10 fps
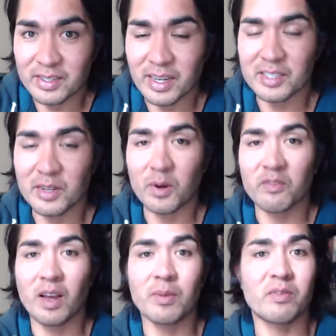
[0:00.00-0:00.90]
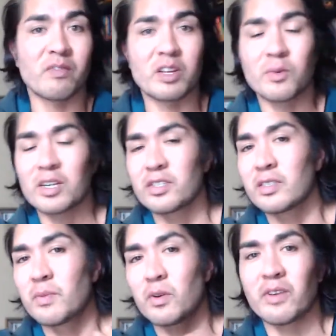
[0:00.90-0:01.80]
You guys know where to find me if you have any
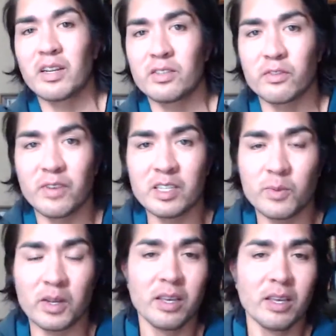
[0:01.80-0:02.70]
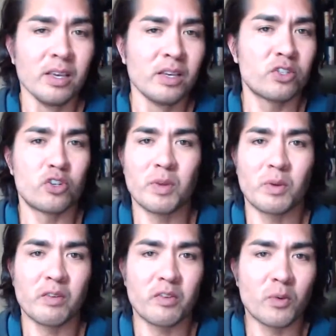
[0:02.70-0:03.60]
questions. Bonafide Hustler Facebook, shoot me
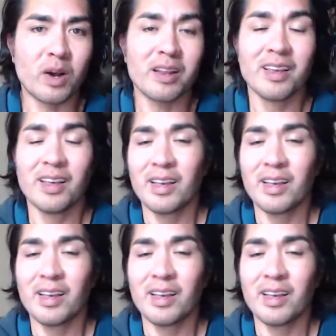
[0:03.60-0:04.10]
whatever you want.